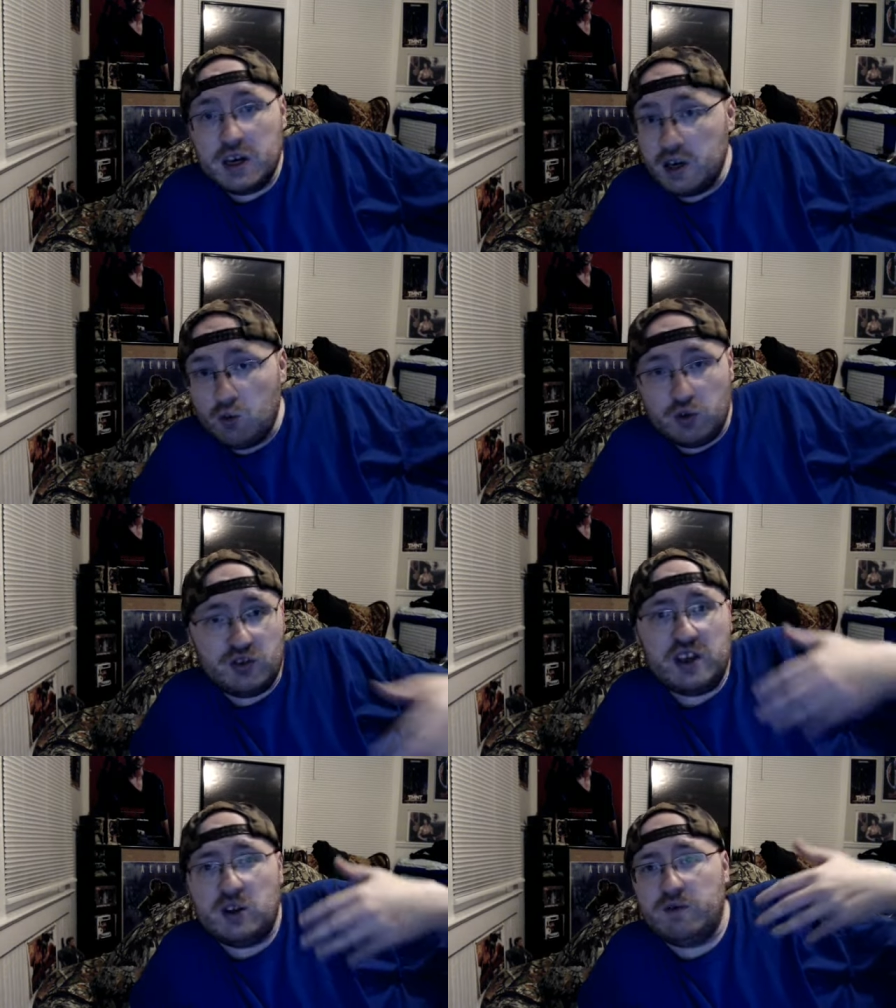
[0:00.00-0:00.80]
which
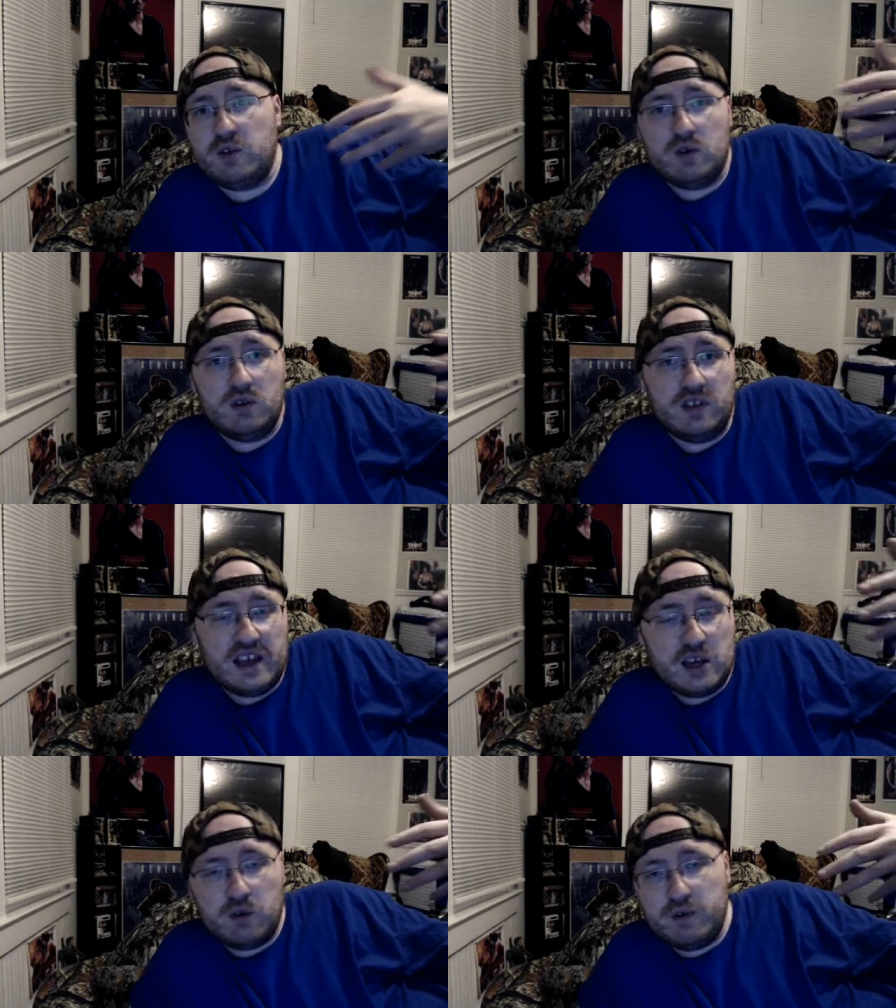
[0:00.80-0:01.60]
they interviewed they
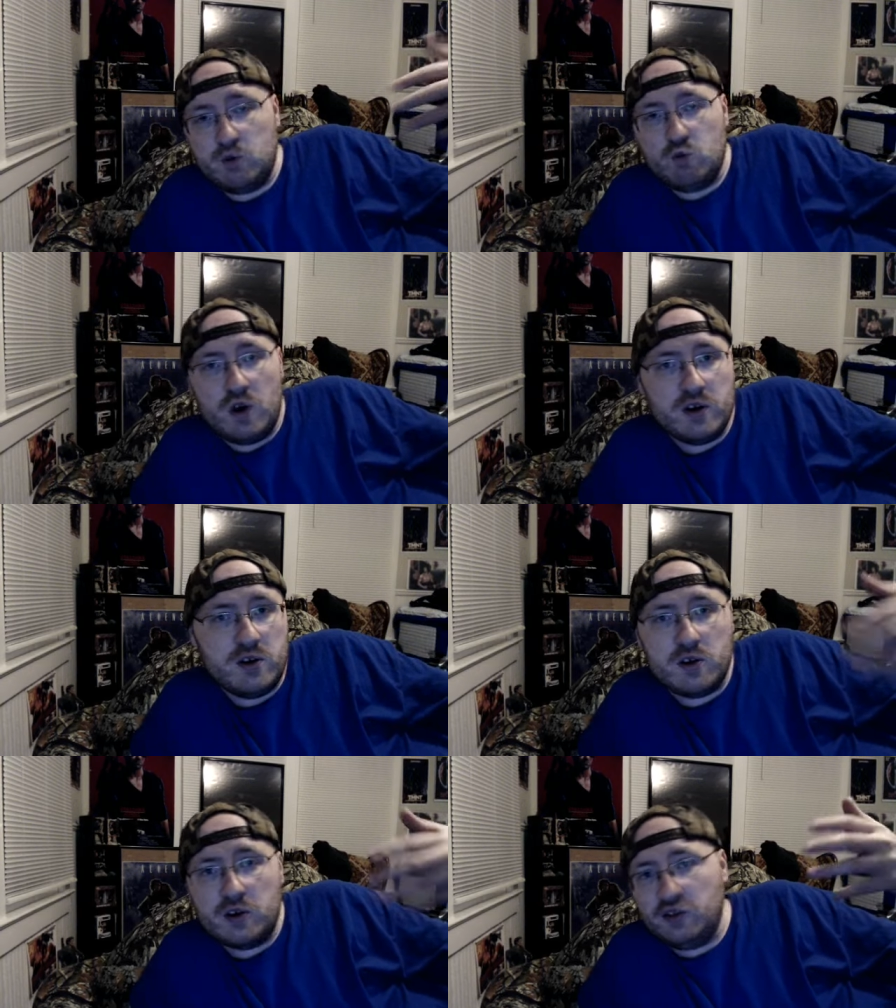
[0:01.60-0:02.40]
interviewed
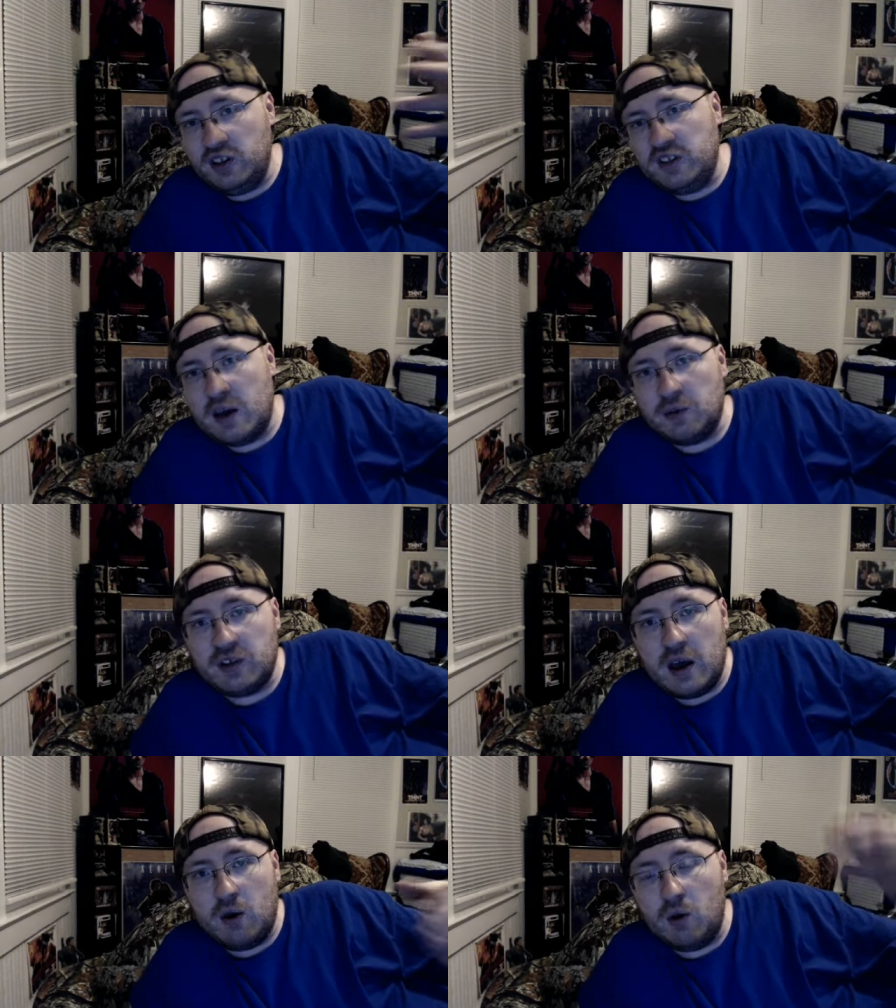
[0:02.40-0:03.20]
Rutger and C. Thomas
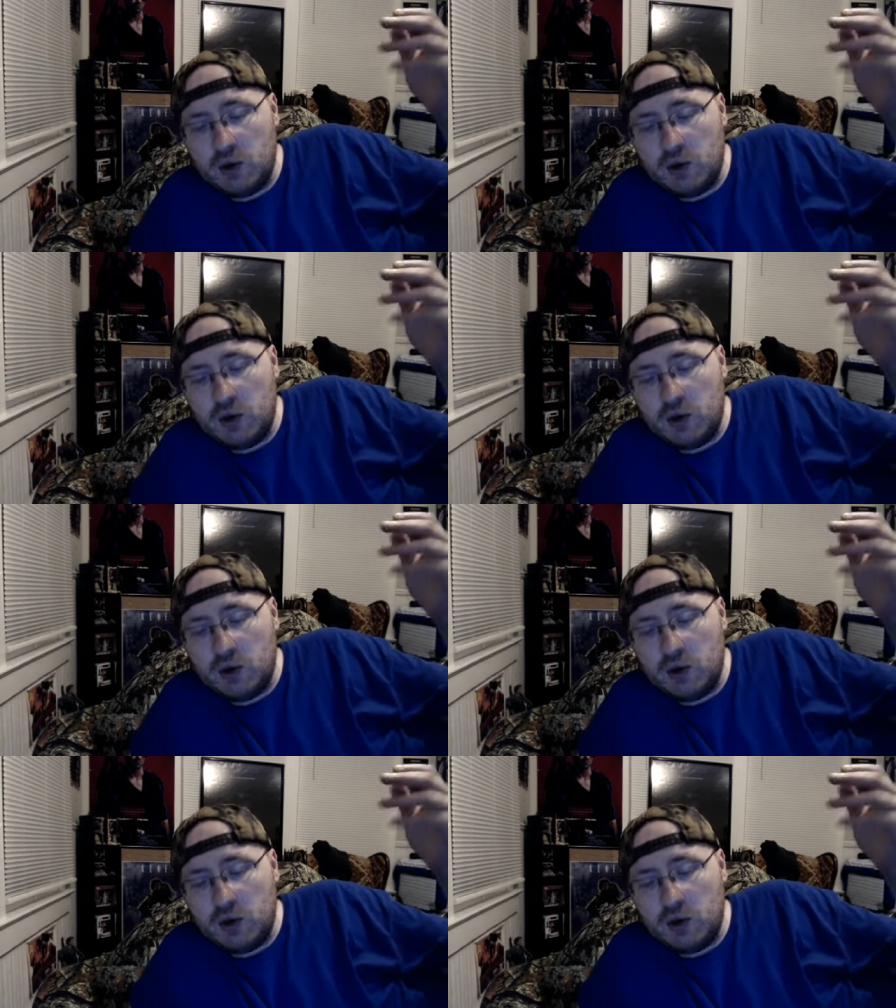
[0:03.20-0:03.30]
Howell.